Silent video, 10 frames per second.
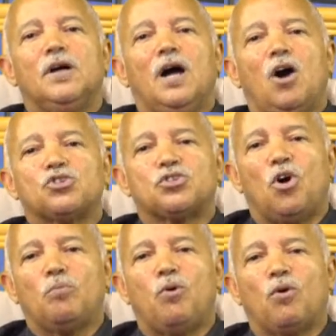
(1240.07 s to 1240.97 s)
How
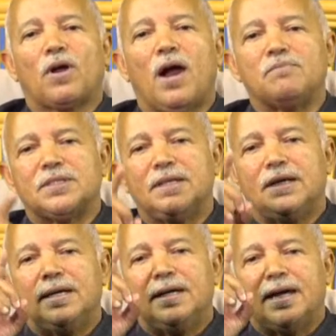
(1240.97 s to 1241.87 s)
strong Paul comes.
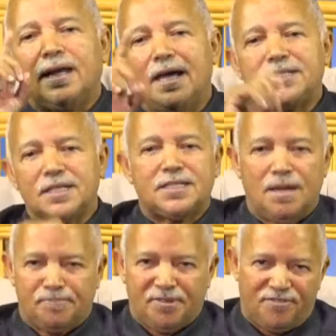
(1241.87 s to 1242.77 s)
Galatians
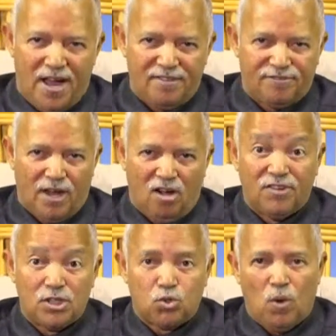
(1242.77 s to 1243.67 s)
chapter 5 now,
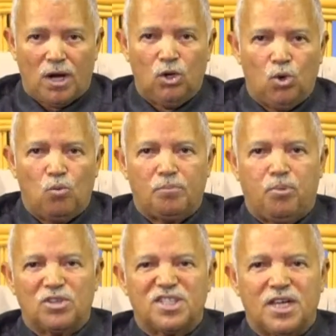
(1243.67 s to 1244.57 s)
verse 1. Look what
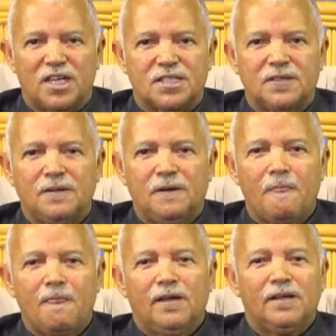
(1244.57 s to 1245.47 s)
Paul says.
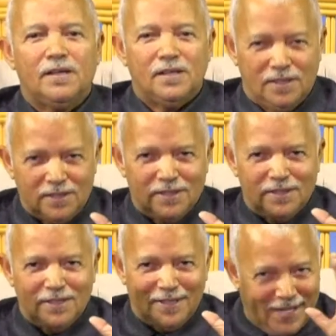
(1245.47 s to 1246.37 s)

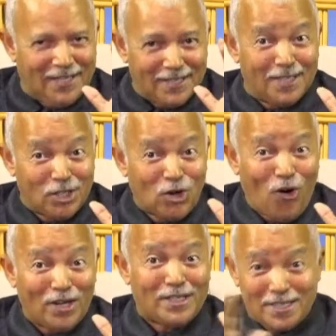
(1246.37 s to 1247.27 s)
Read it in the
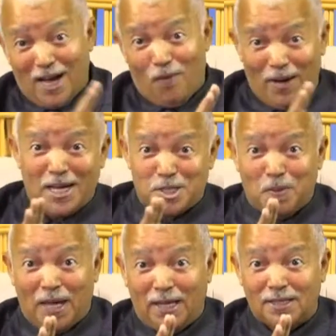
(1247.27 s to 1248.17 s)
context how I
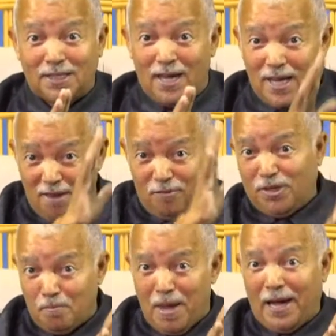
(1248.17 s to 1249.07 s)
explained. I gave you
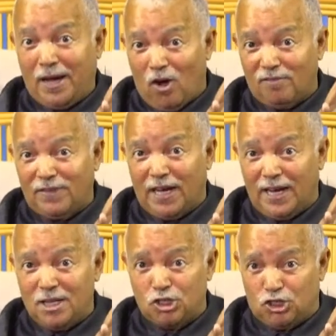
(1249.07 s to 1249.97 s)
the background of the
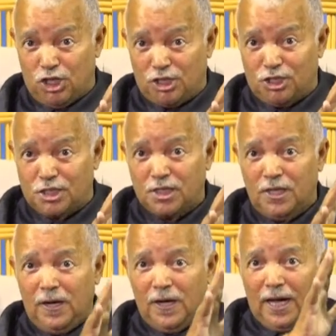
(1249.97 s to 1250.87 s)
Galatian churches.
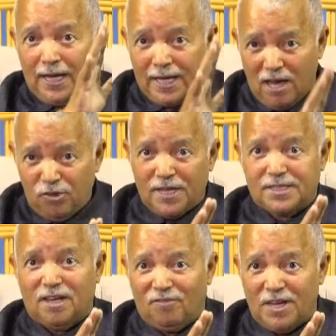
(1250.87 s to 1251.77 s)
I gave you their
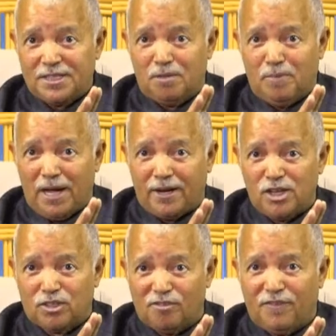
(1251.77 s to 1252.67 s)
salvation by
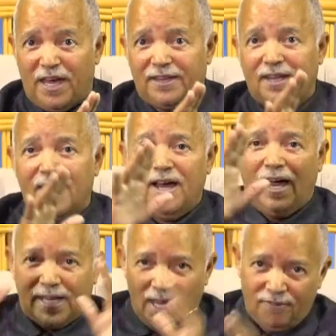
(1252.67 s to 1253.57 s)
grace through faith.
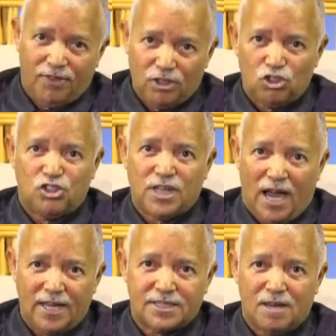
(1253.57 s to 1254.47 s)
I gave you the
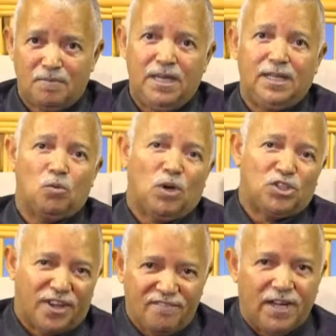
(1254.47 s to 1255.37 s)
Judaizers came in and
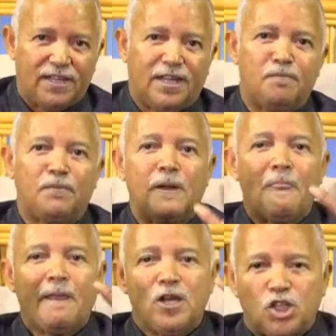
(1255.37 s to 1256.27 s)
want to revert them.
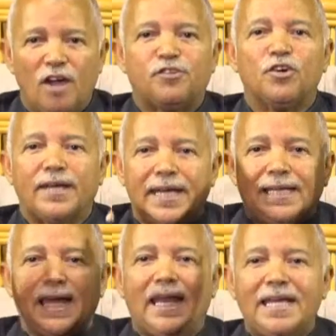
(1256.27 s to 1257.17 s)
So you have to
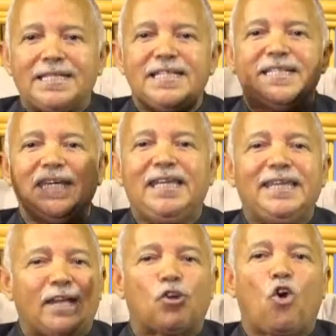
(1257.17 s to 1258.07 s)
read Galatians
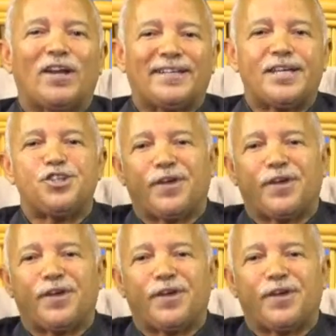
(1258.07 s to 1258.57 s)
in that context.